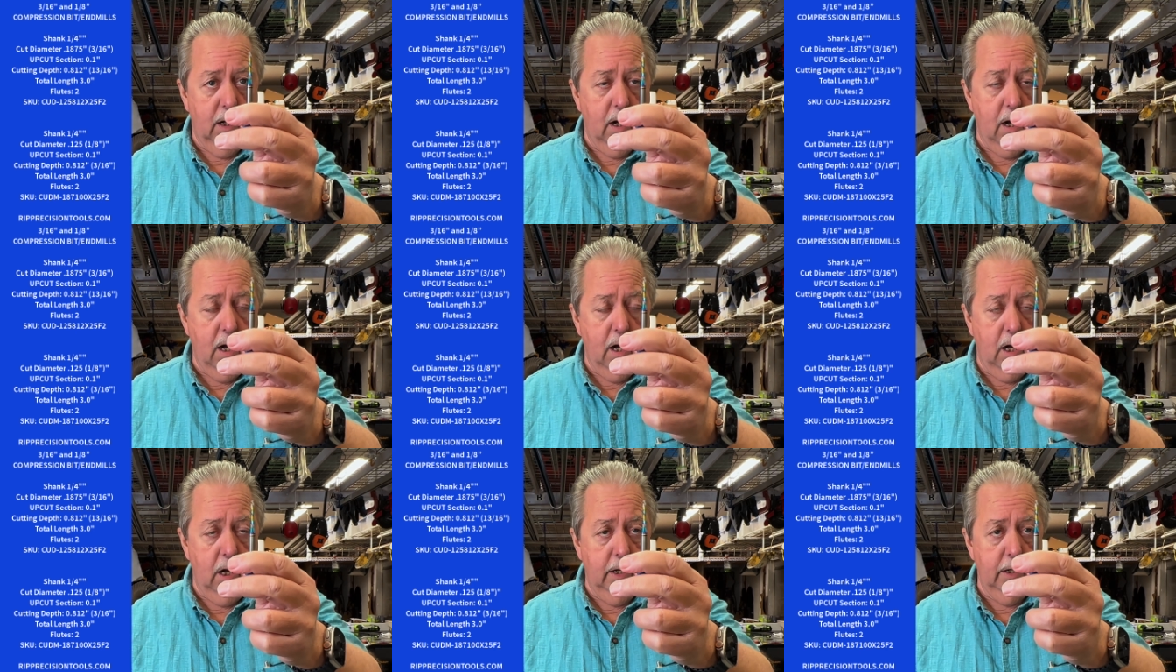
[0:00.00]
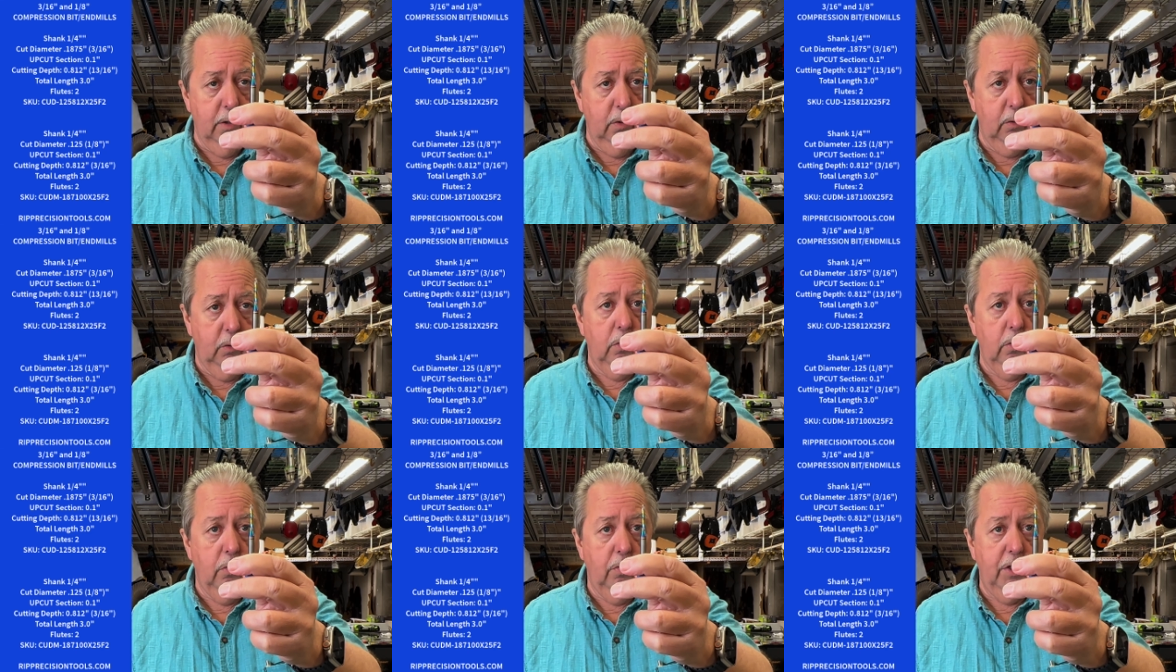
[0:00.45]

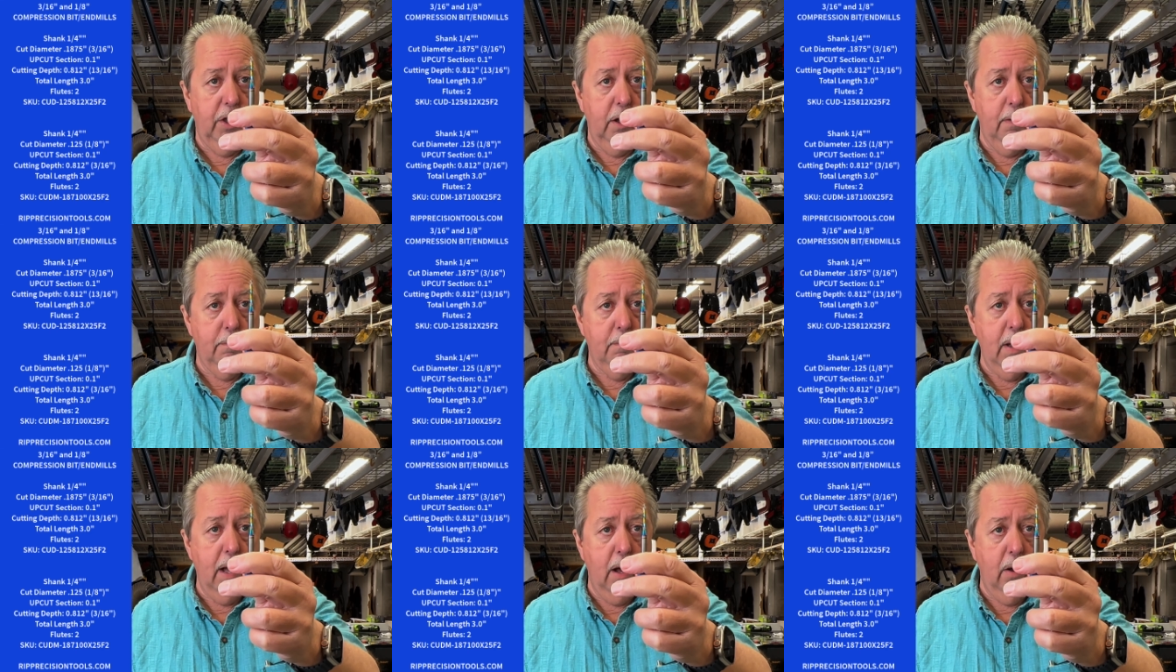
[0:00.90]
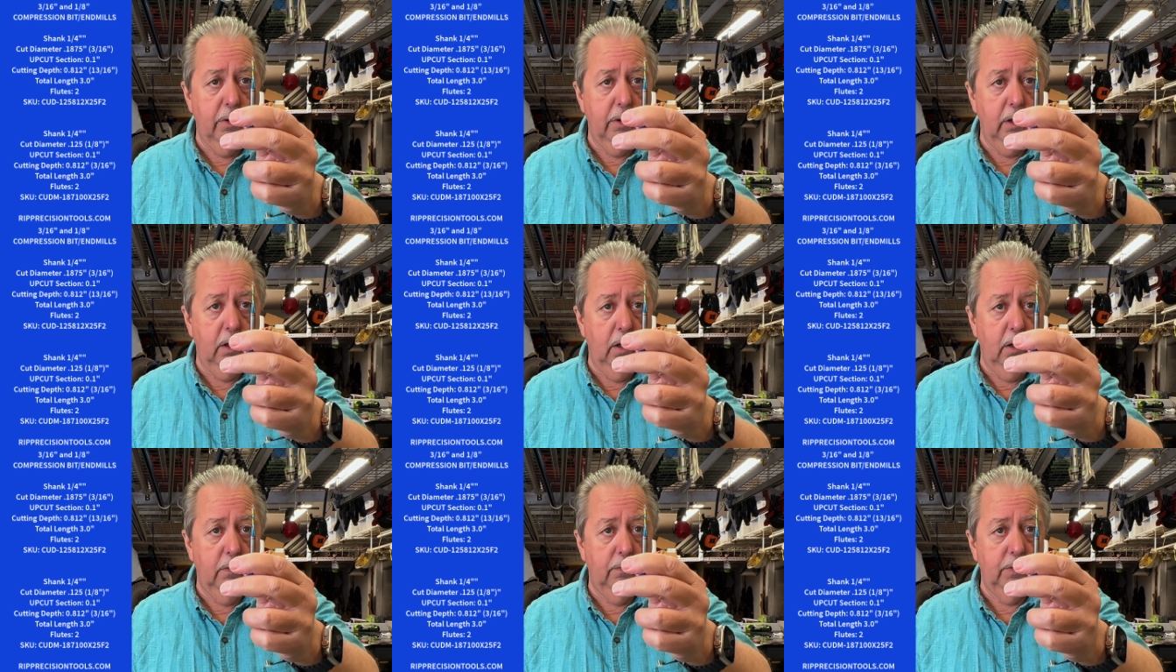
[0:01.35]
on the
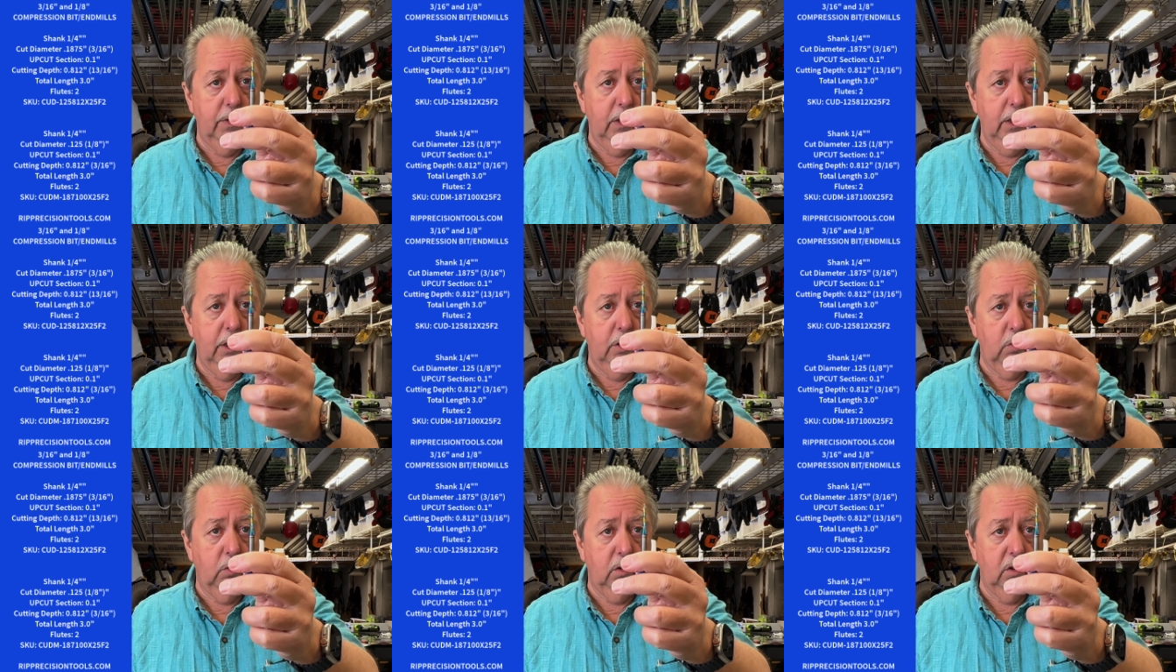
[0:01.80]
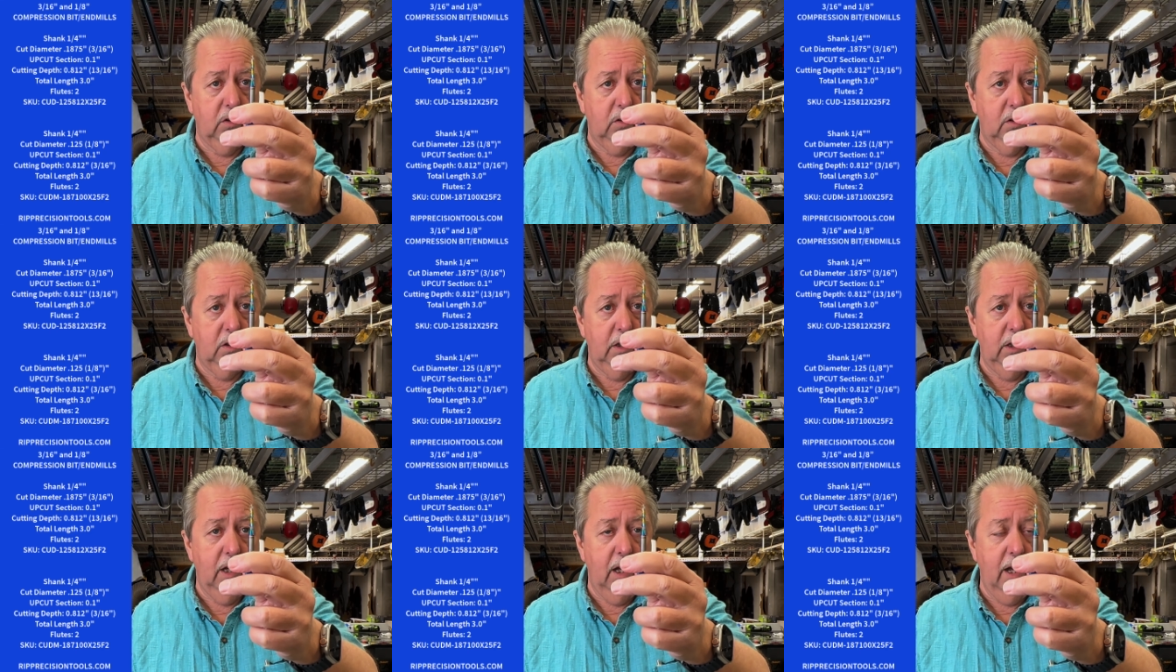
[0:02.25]
amount of
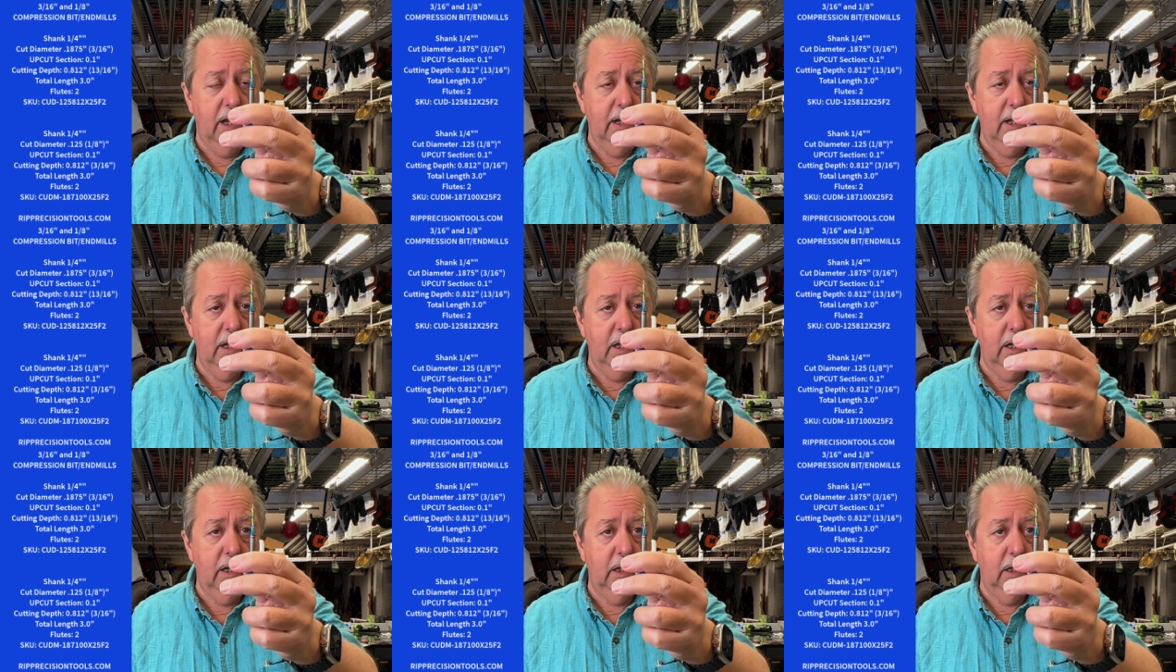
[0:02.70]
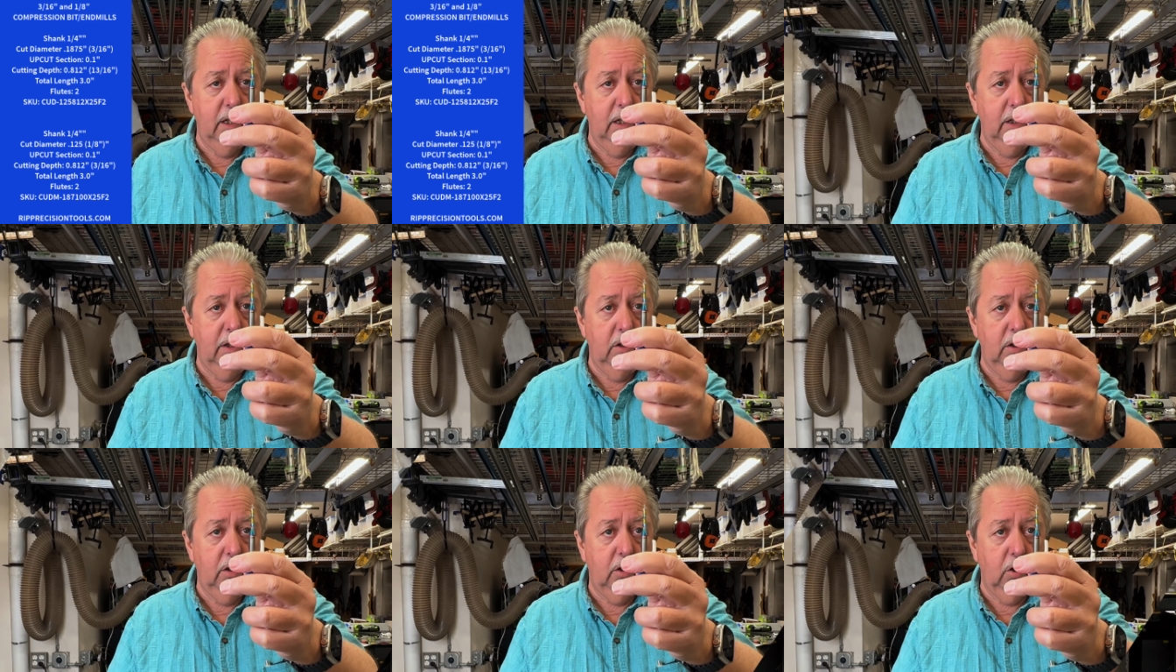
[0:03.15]
intricacy I need
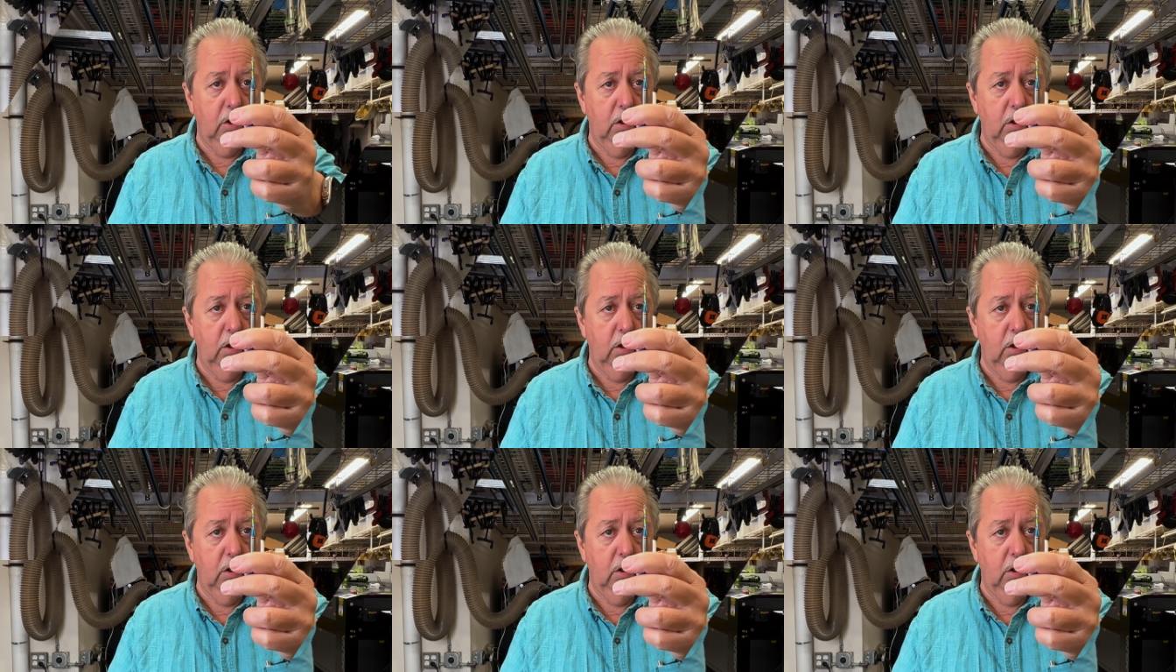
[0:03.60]
in the